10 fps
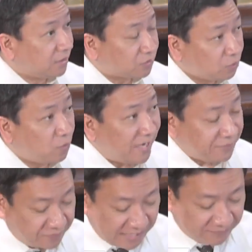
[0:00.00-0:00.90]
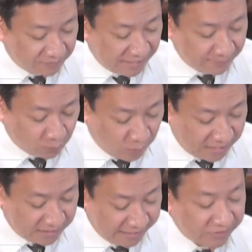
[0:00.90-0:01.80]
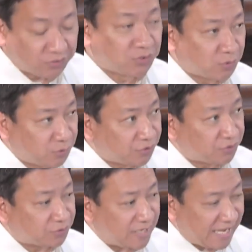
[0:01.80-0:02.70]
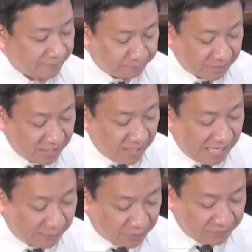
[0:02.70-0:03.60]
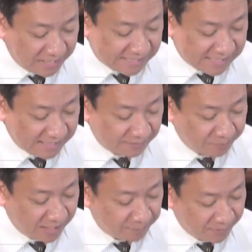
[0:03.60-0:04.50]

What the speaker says: 21551, in truth, ran our vessel, BRP